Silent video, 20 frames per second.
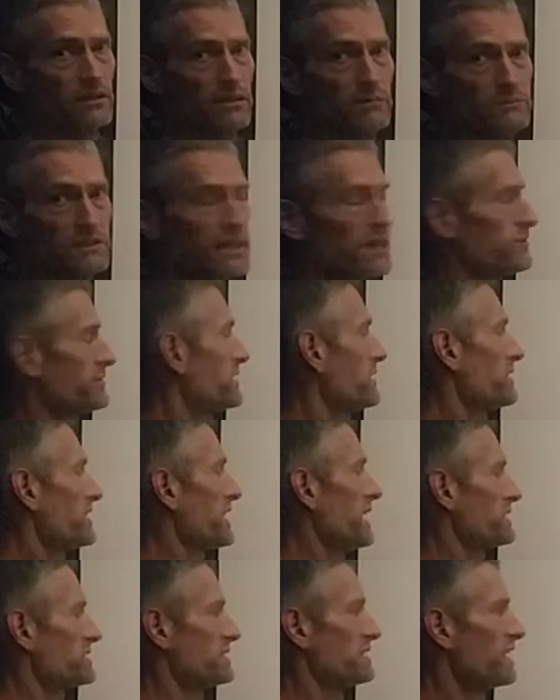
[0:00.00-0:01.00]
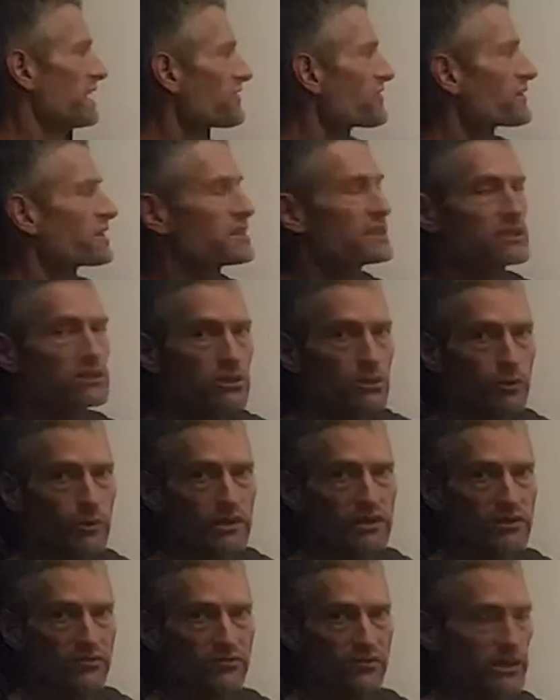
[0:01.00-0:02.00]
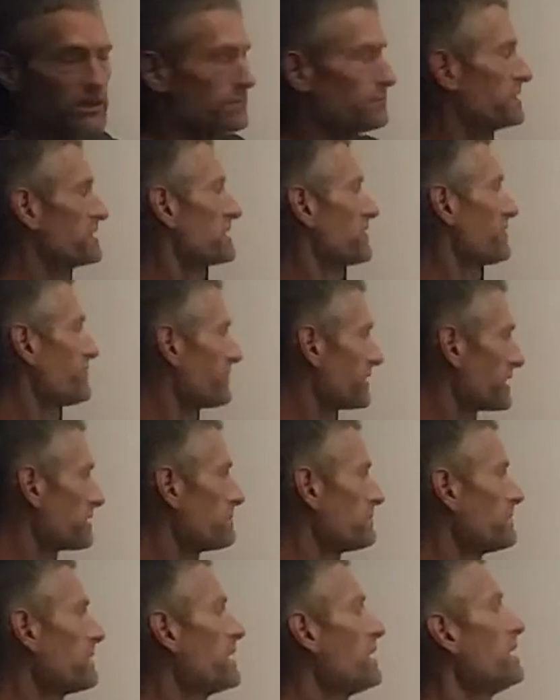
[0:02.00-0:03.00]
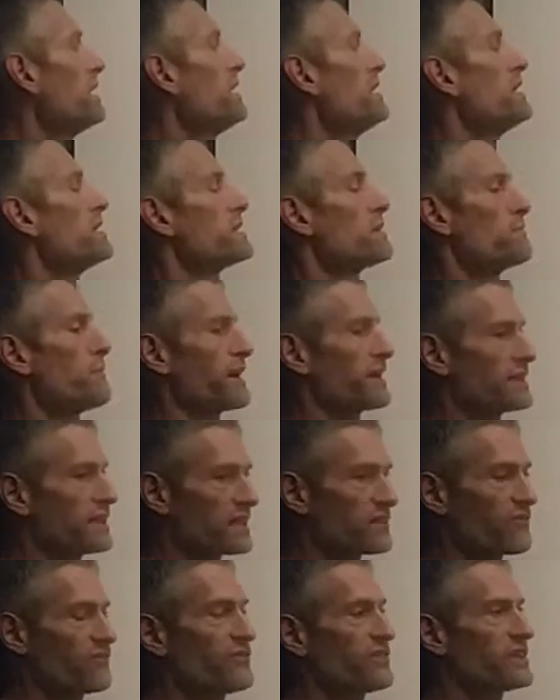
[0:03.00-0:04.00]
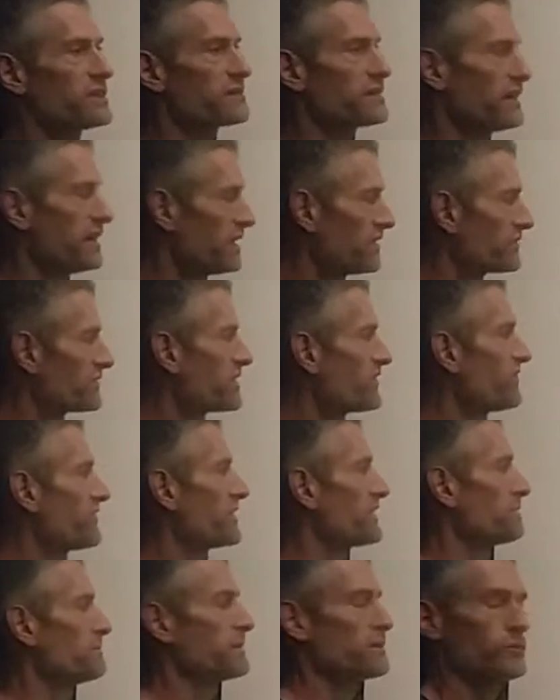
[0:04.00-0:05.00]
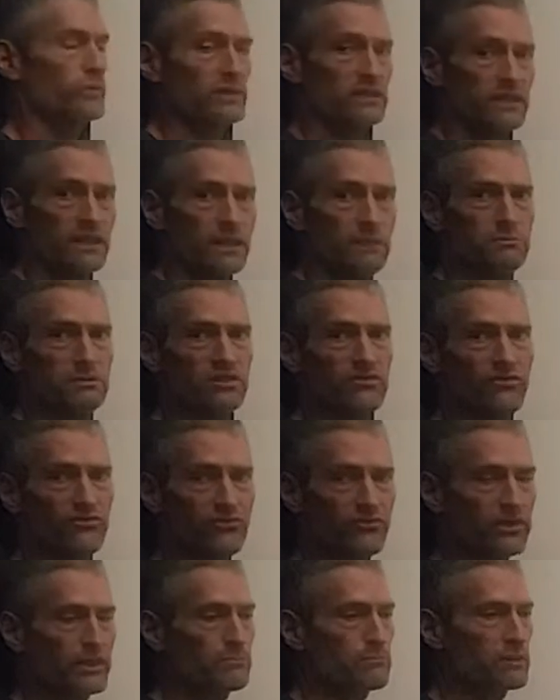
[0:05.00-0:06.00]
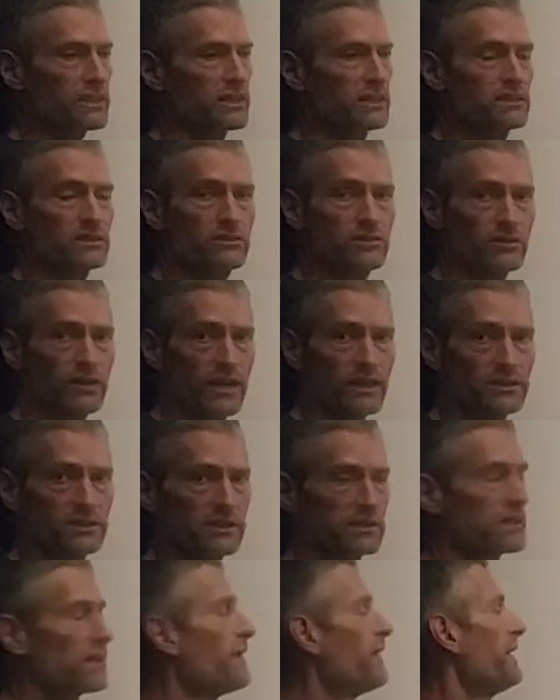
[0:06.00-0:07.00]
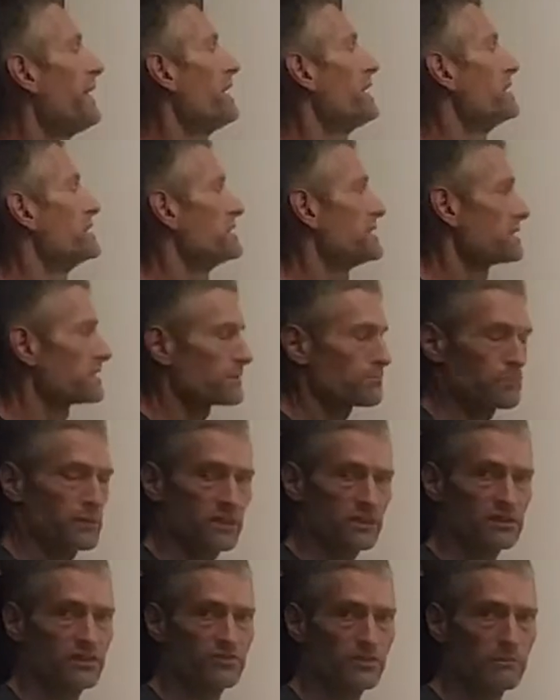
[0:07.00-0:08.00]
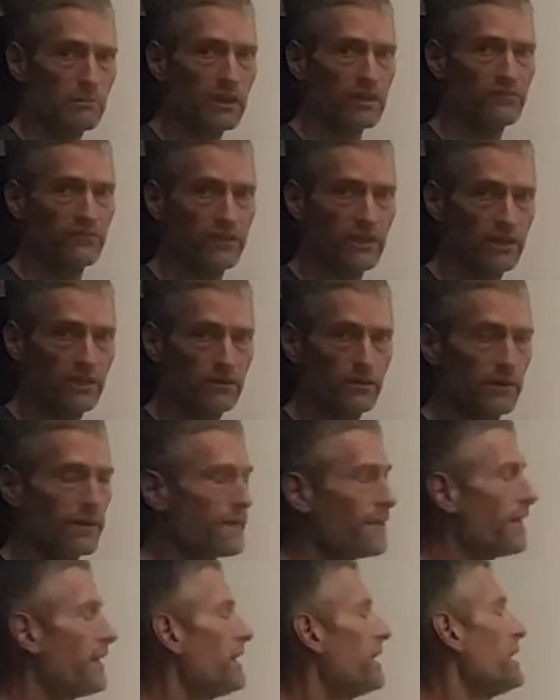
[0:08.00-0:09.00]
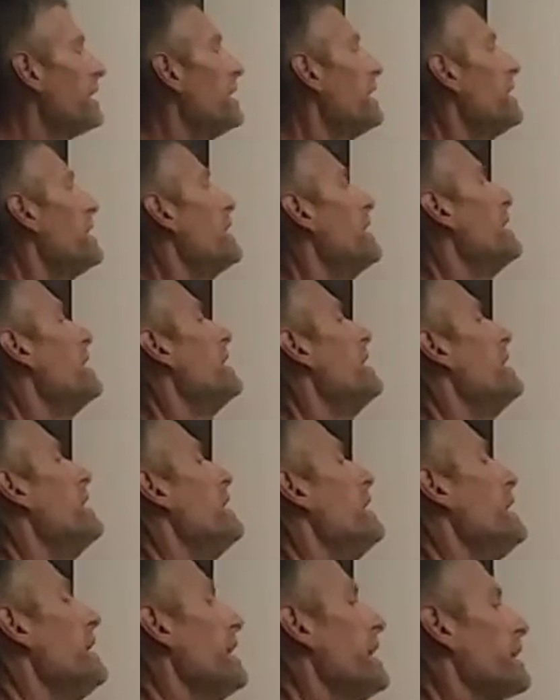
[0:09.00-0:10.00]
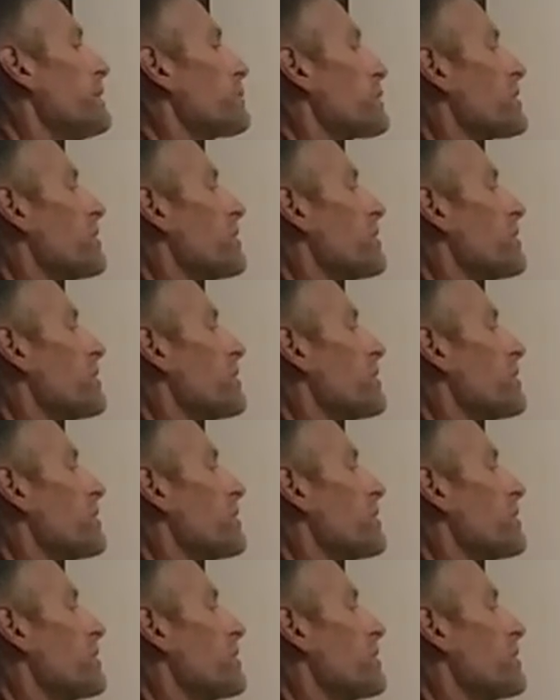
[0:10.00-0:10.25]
comes out there. It has nothing to do with the filament. The magnetic field of the filament, which keeps flipping in direction, disappears from our view, and